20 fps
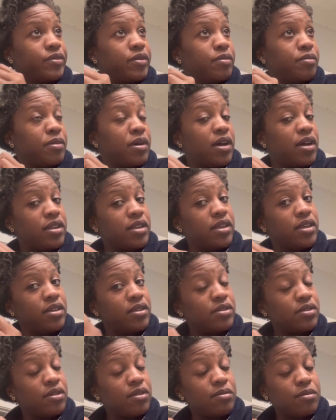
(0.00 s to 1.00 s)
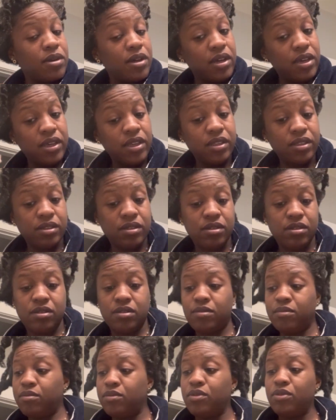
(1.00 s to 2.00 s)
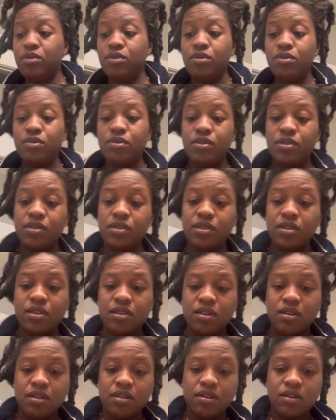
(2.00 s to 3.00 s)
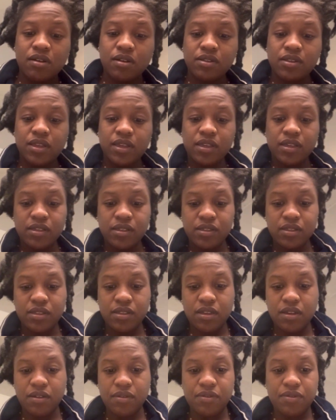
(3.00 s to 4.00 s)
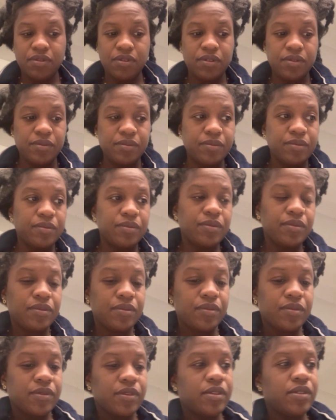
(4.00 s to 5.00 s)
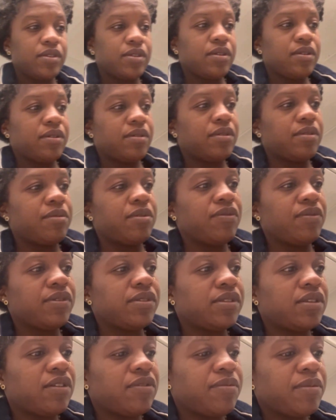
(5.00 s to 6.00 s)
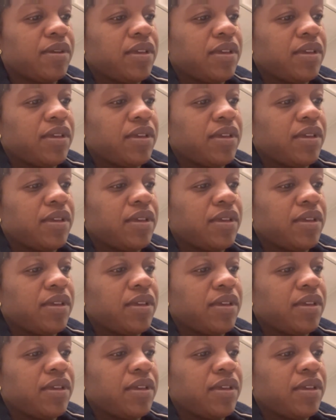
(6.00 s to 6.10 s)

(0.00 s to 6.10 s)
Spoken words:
bodies, our minds, moods, all that good stuff. So I'm gonna rinse off my